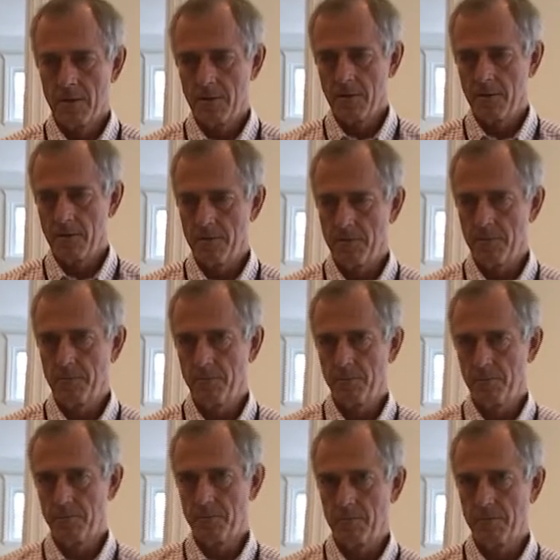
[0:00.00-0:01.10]
We have a
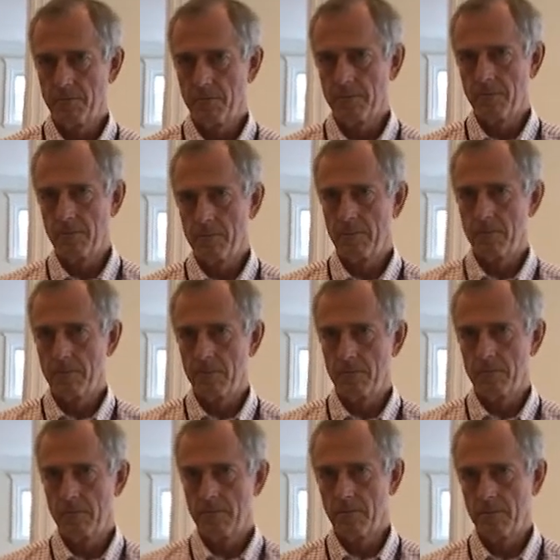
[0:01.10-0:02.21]
walk to
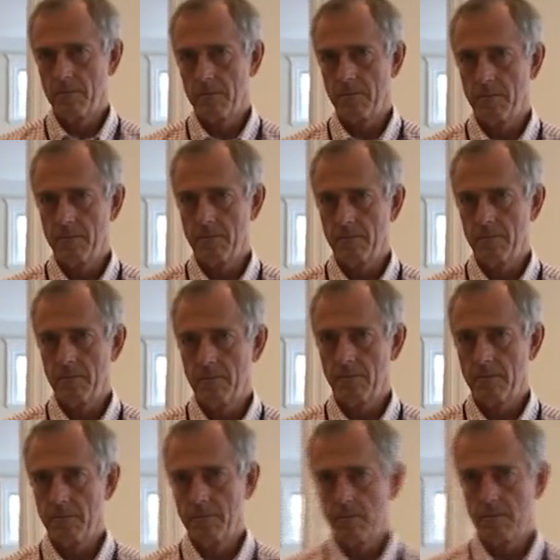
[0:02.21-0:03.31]
junior
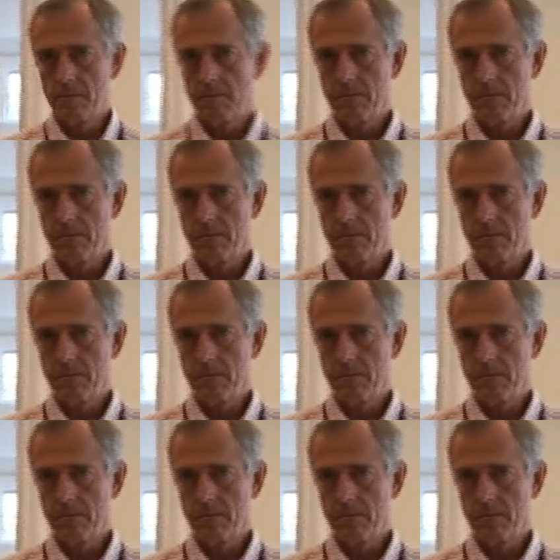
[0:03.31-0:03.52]
kindergarten to